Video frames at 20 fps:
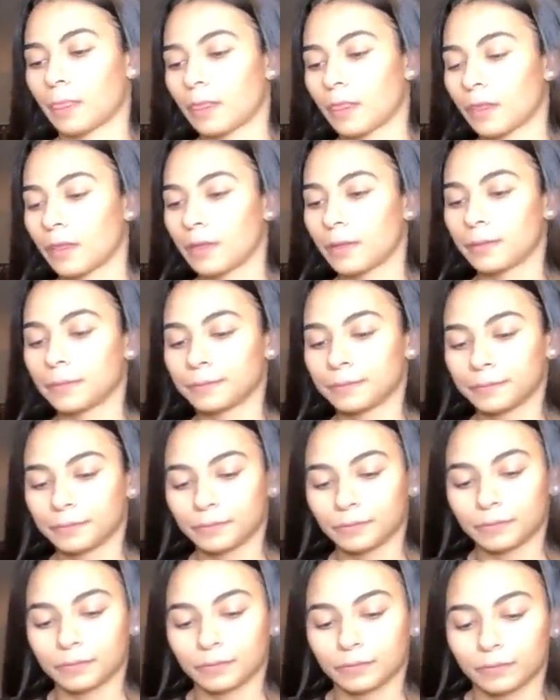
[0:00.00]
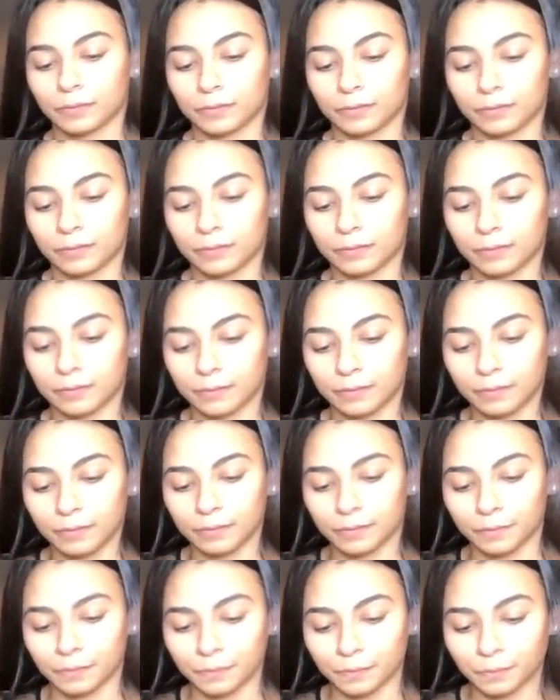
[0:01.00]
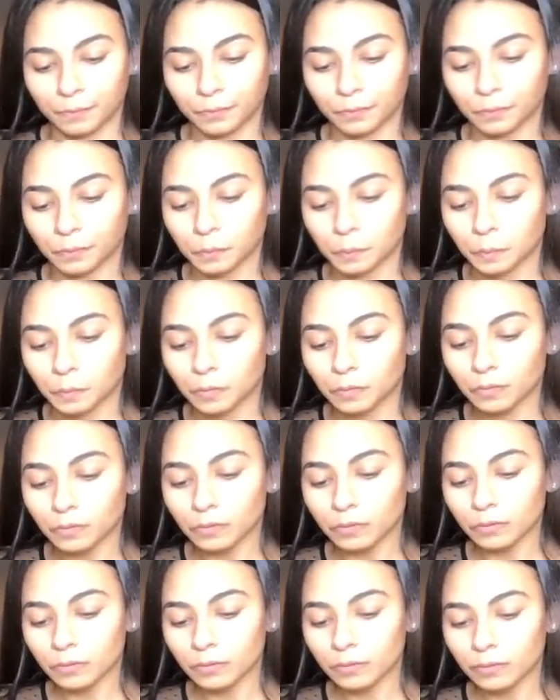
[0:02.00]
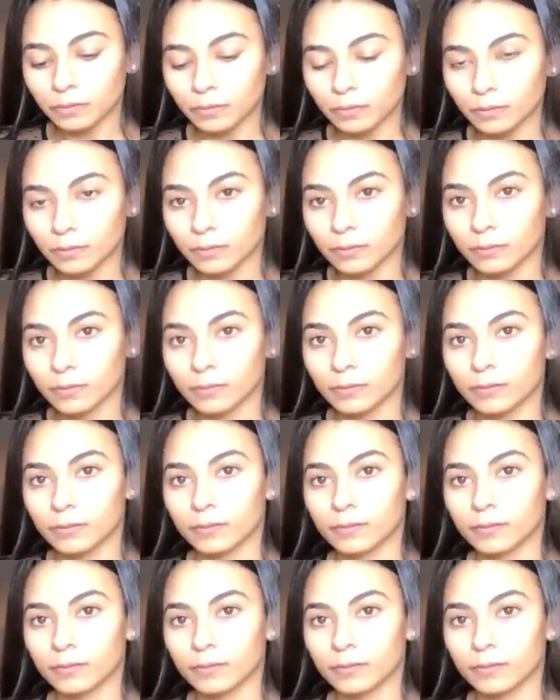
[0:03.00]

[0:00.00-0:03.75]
[no speech]